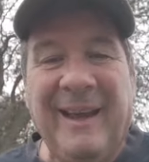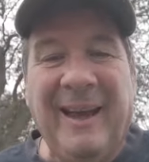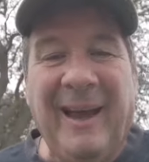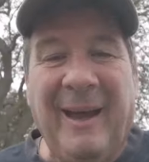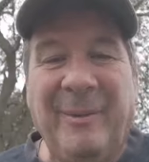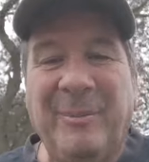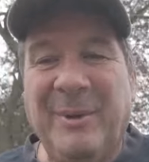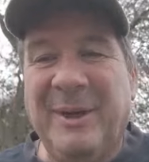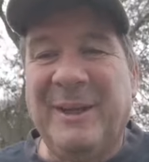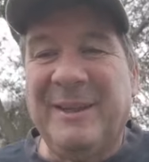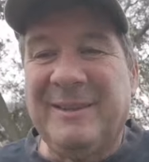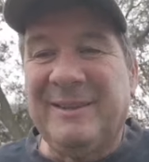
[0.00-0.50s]
I
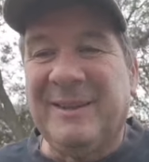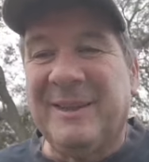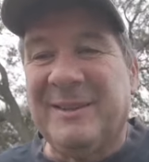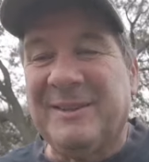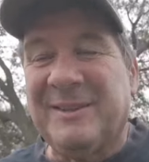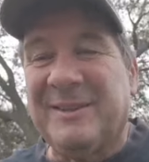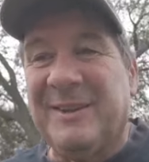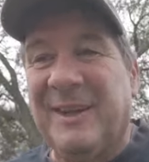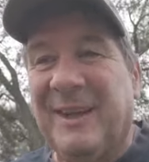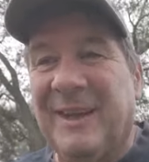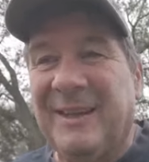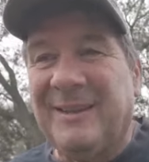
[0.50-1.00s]
mean, it's
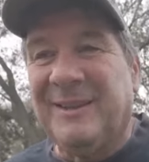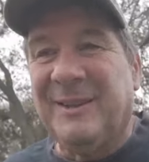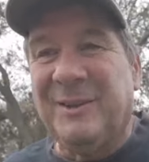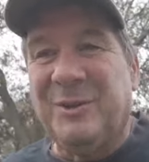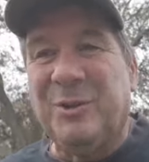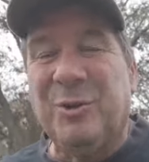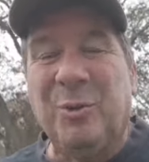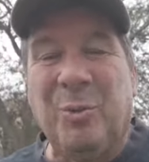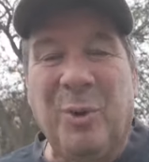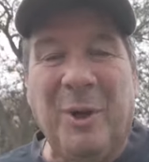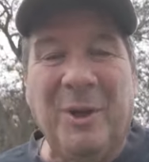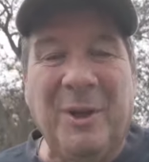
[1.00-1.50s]
his thing to
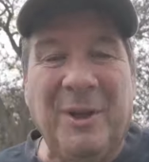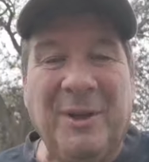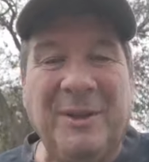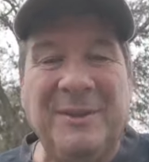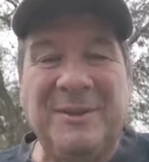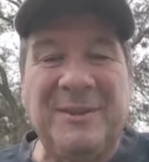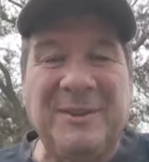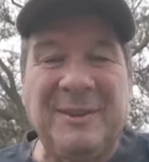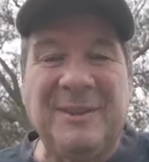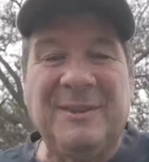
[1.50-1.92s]
do woodlands.